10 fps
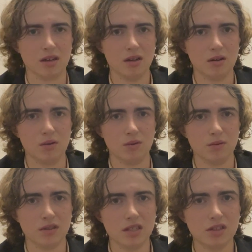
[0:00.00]
Oh,
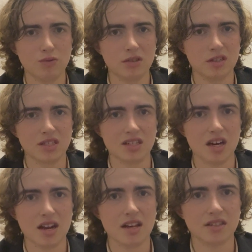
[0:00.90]
this one's
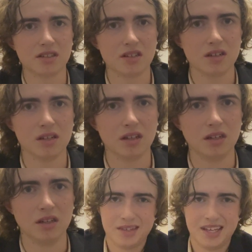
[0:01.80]
not as good.
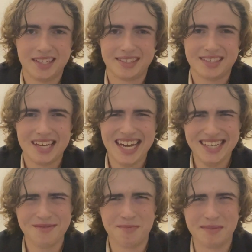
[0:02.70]
It's kind
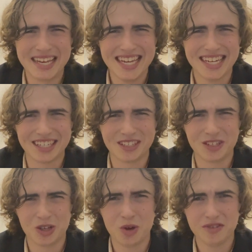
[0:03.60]
of mean and
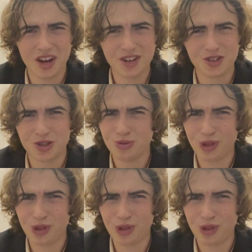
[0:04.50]
goes on too